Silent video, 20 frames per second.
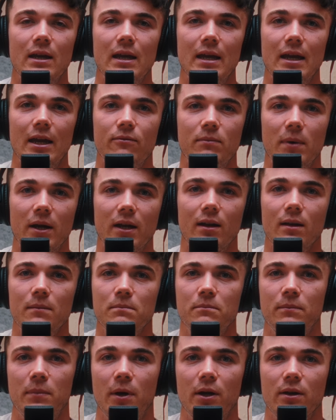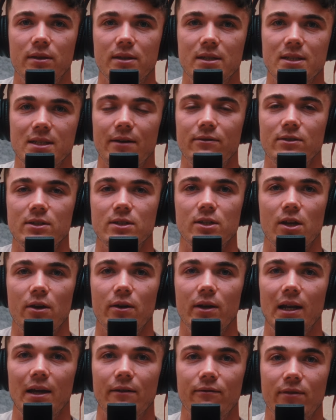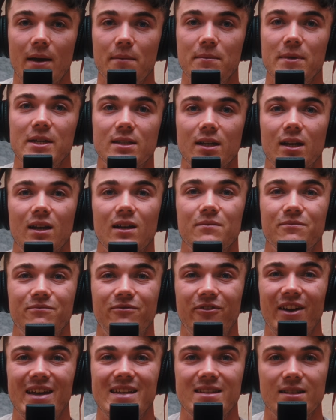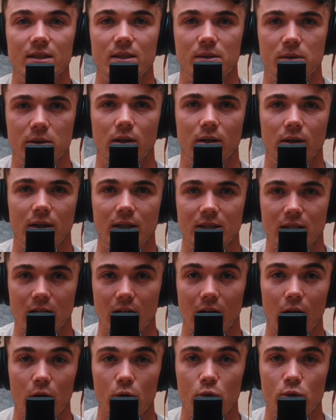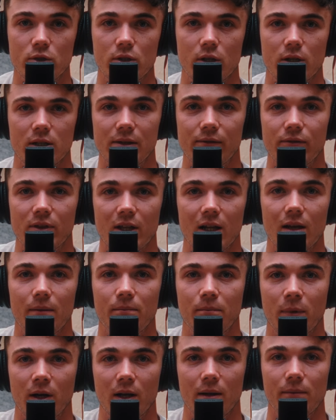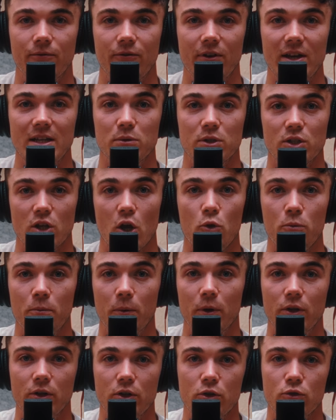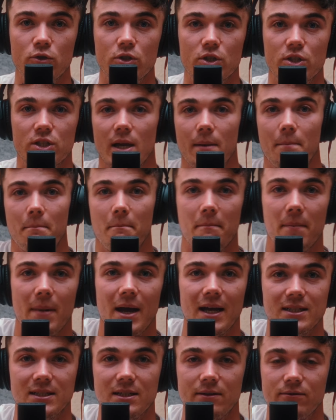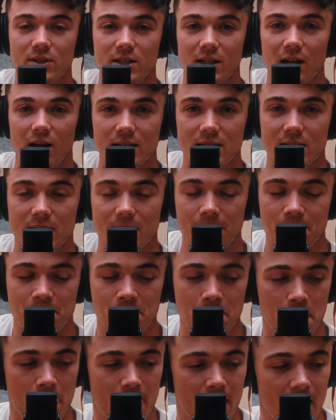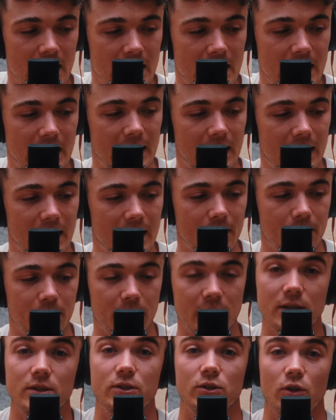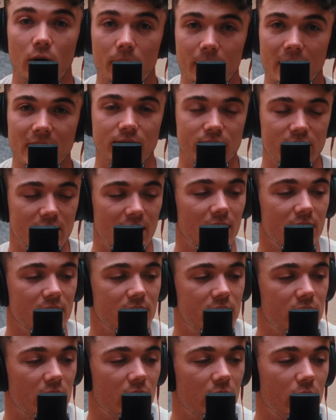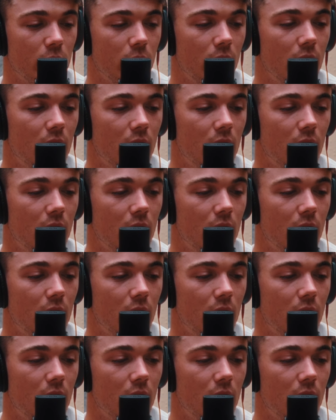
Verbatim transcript: if my club path is left and it's going left, that means the club face is is closed. Because if the club club face was open, you'd just see a massive slice. Um, but it's not a massive slice, so